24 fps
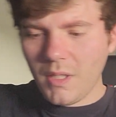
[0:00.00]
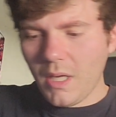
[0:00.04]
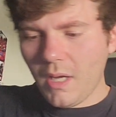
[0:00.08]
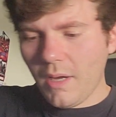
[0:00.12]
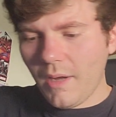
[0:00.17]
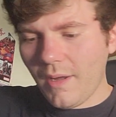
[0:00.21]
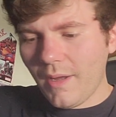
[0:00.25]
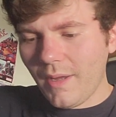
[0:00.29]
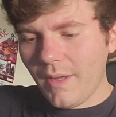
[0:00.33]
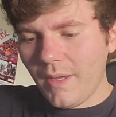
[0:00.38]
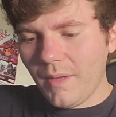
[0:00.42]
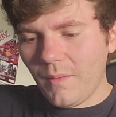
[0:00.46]

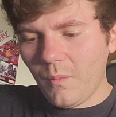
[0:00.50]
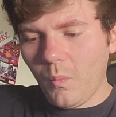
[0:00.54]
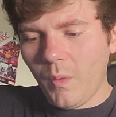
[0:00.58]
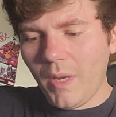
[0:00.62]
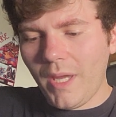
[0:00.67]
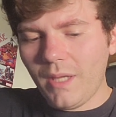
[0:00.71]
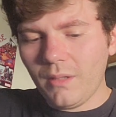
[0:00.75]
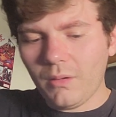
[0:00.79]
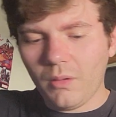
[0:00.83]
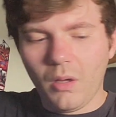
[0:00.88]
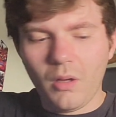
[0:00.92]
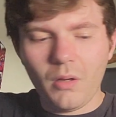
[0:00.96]
and
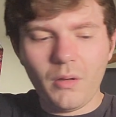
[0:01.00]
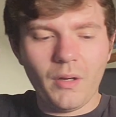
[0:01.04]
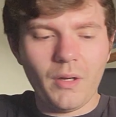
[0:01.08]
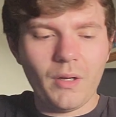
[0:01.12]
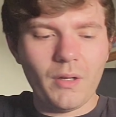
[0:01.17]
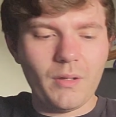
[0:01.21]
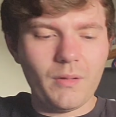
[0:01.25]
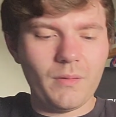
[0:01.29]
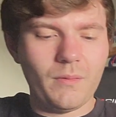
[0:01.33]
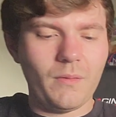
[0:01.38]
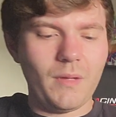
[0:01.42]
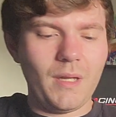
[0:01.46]
wait
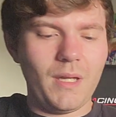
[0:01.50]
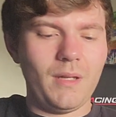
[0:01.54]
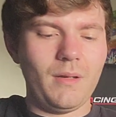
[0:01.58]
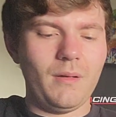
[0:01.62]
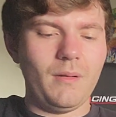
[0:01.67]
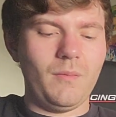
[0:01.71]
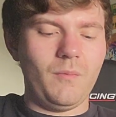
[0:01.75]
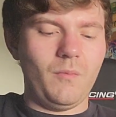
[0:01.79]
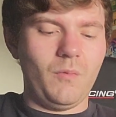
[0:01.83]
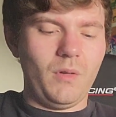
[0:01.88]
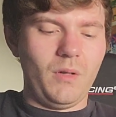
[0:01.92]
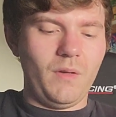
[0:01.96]
longer than
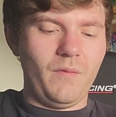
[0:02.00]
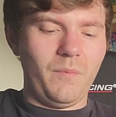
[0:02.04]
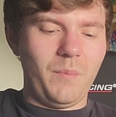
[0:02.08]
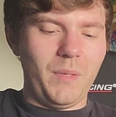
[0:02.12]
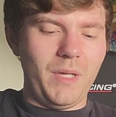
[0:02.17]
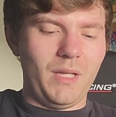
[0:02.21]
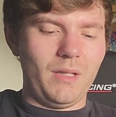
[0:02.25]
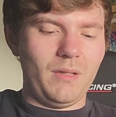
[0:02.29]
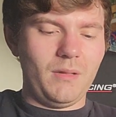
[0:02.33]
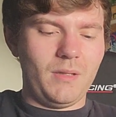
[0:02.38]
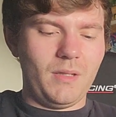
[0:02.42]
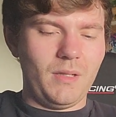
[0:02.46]
it would have
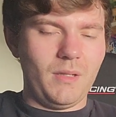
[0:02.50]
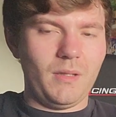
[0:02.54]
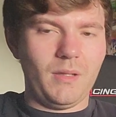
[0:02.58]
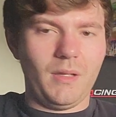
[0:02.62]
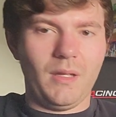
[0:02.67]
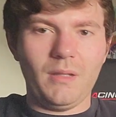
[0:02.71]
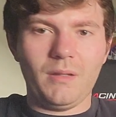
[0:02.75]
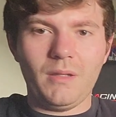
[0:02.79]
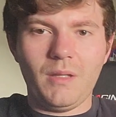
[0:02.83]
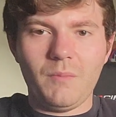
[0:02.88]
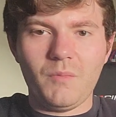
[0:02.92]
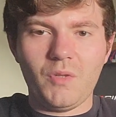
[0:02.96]
been to
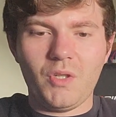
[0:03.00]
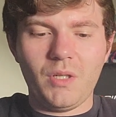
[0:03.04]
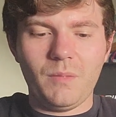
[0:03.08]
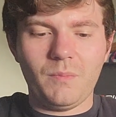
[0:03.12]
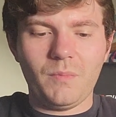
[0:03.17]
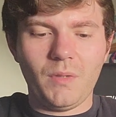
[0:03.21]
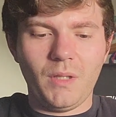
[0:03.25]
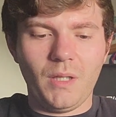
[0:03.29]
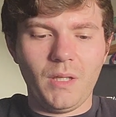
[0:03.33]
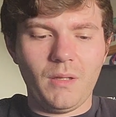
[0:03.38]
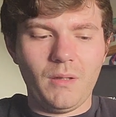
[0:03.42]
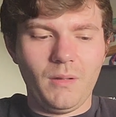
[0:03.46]
get them
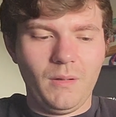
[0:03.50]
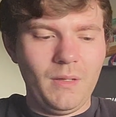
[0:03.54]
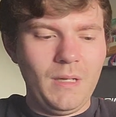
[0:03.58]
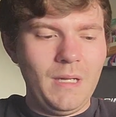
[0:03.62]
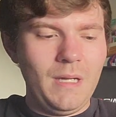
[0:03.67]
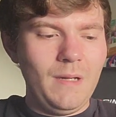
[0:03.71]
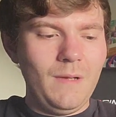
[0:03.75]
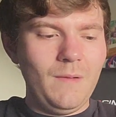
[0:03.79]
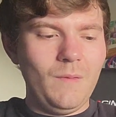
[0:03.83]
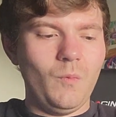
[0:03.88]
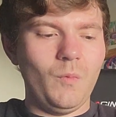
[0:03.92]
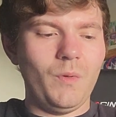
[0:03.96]
shipped like
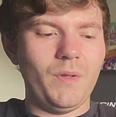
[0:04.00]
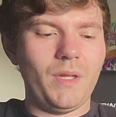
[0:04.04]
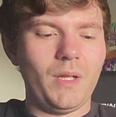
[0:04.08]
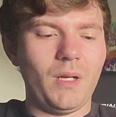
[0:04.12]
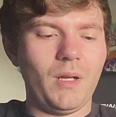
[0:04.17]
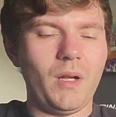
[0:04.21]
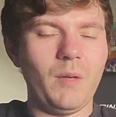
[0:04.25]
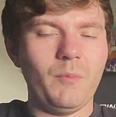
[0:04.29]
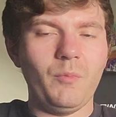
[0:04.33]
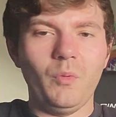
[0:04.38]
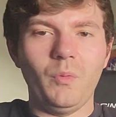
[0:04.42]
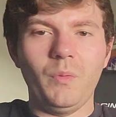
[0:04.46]
within a
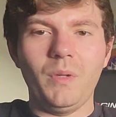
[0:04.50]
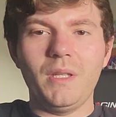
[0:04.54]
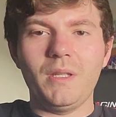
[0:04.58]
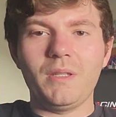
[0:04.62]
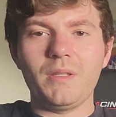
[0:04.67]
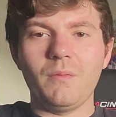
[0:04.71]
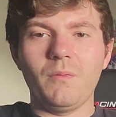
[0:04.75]
couple weeks.